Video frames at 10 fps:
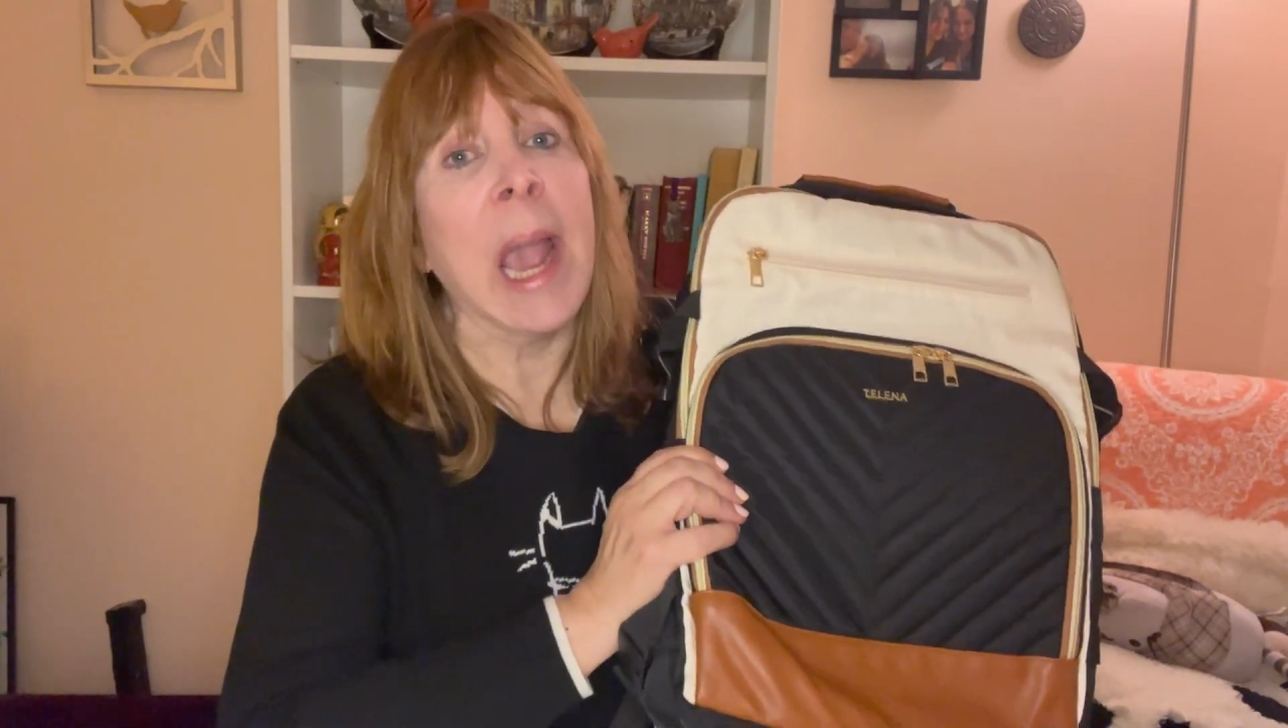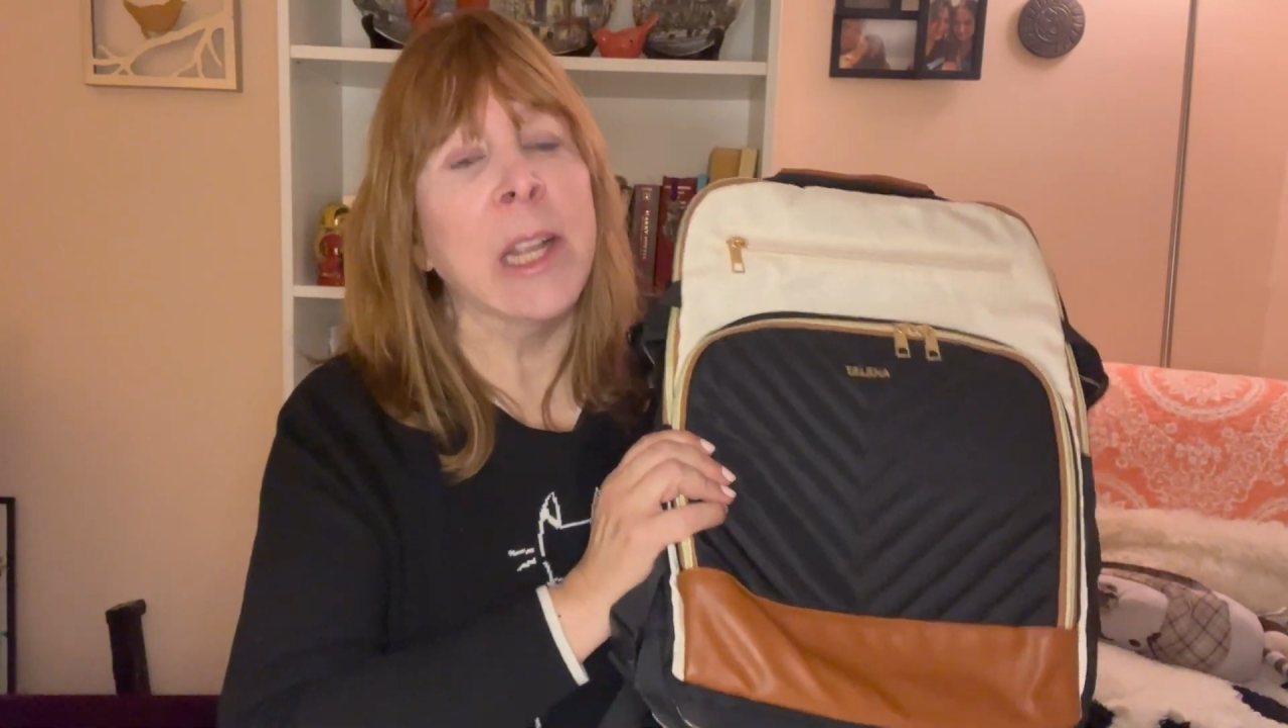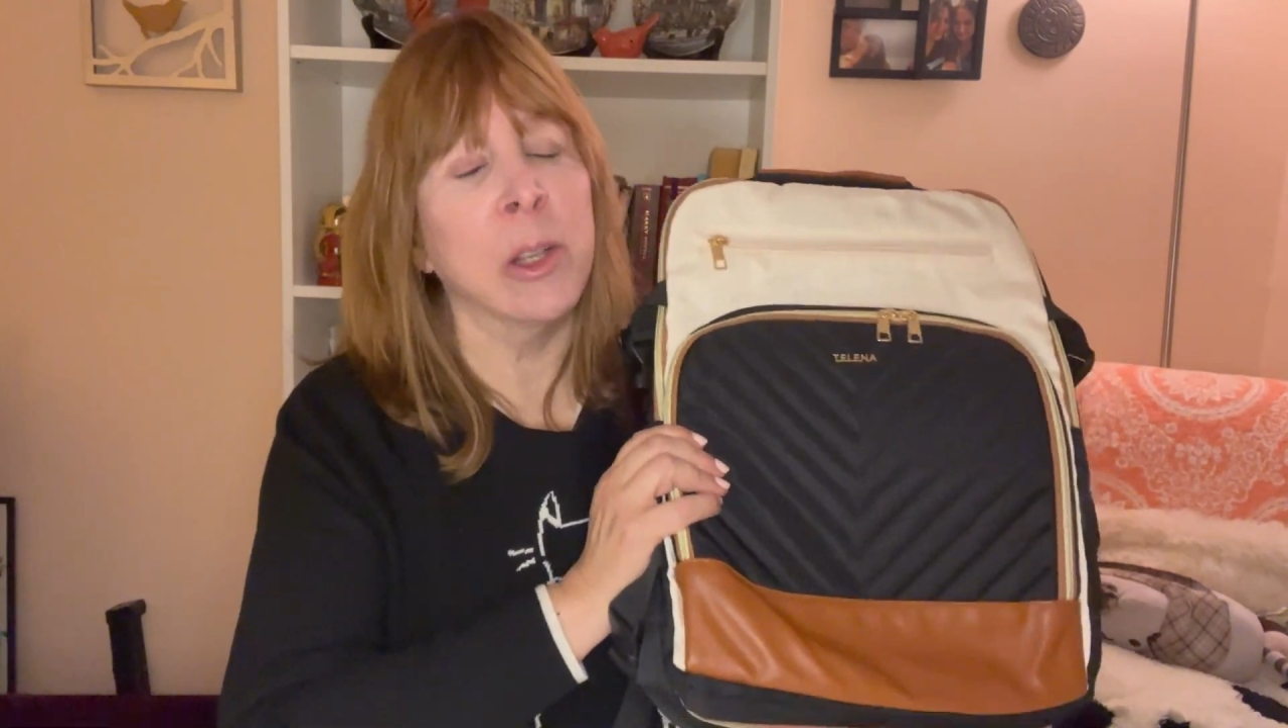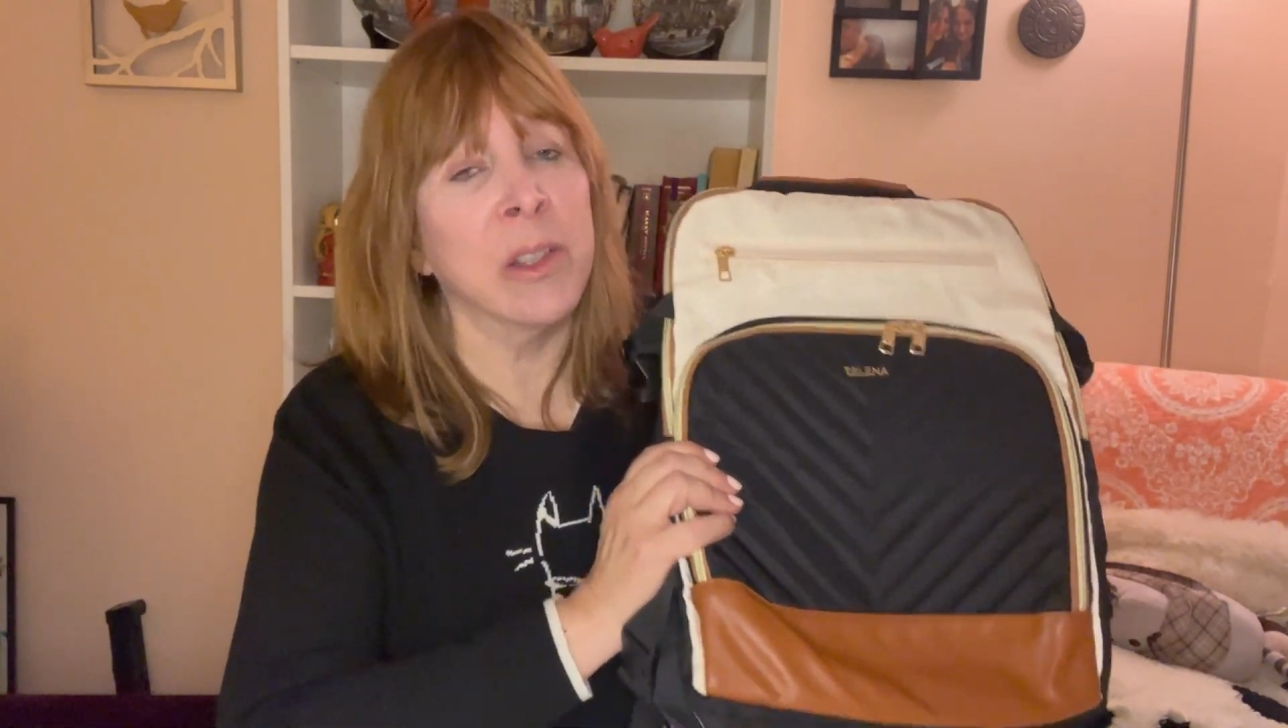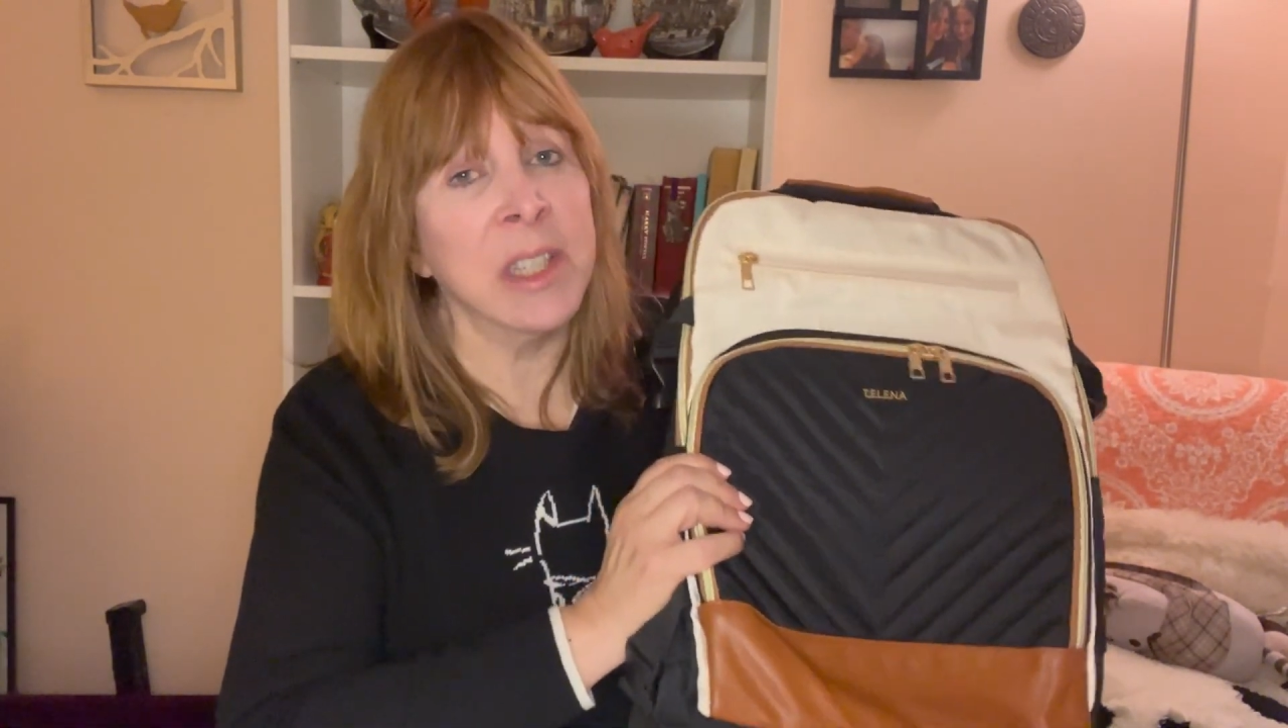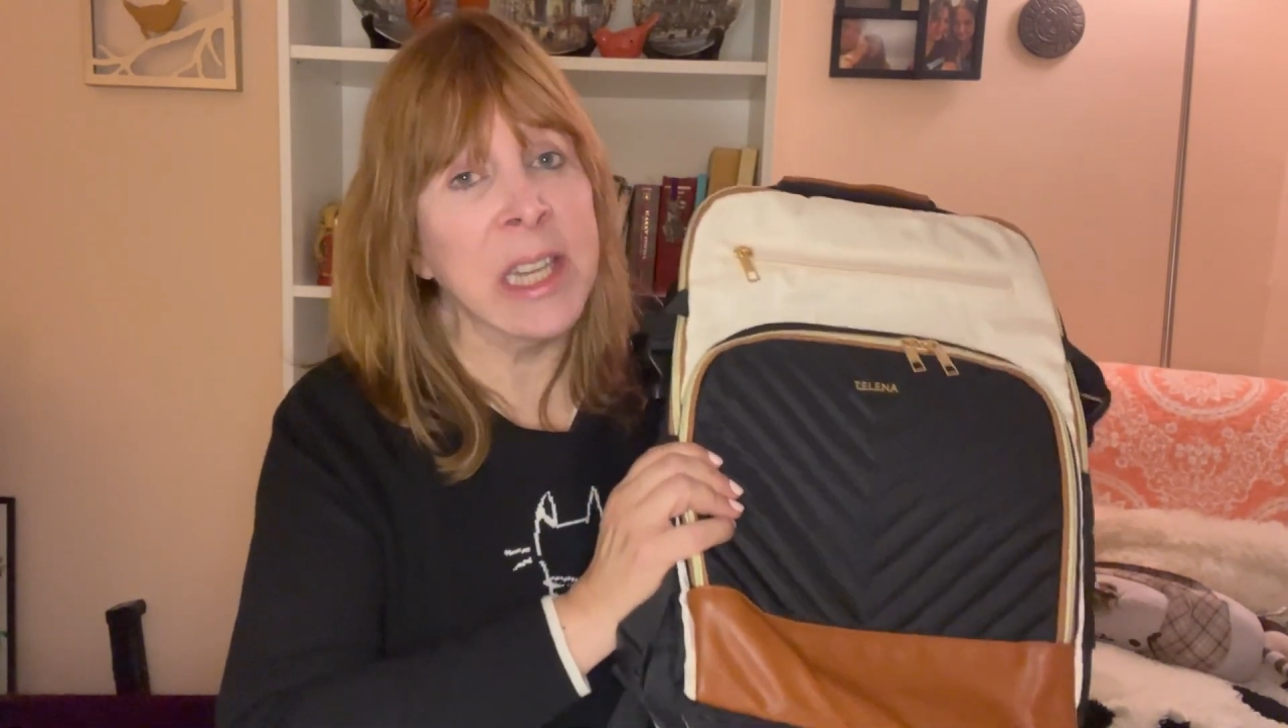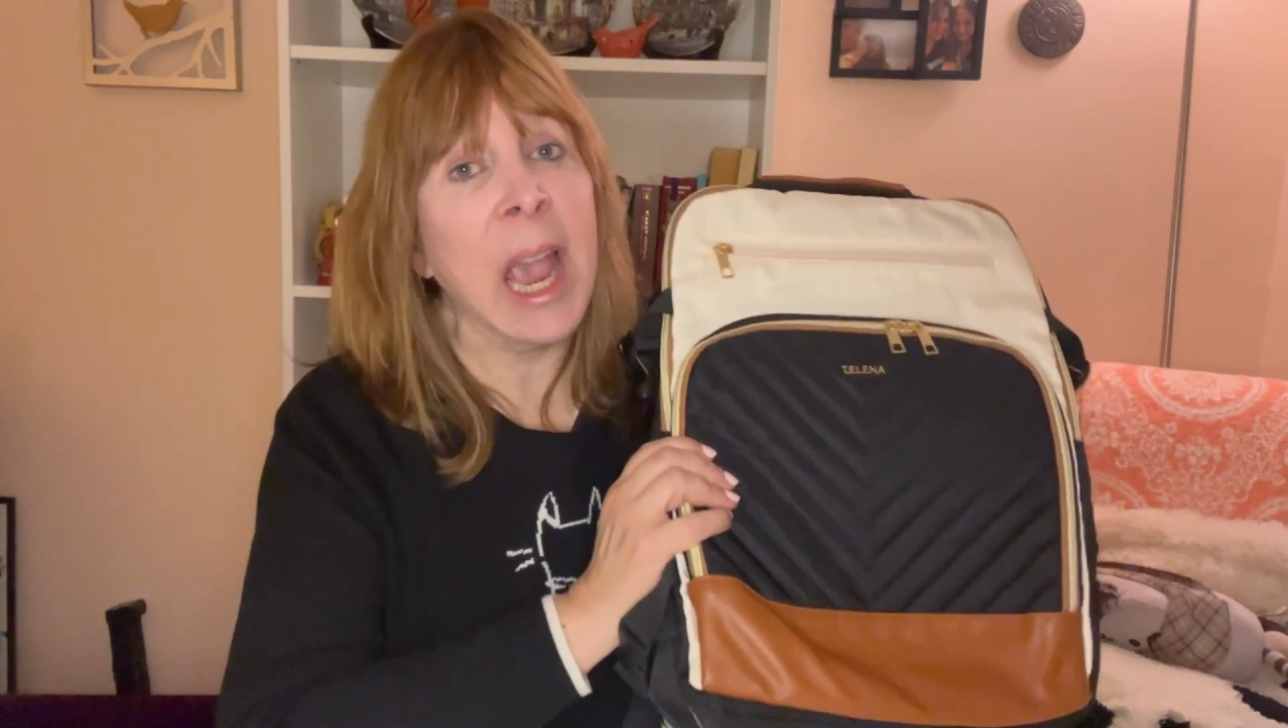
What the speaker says: and you'll see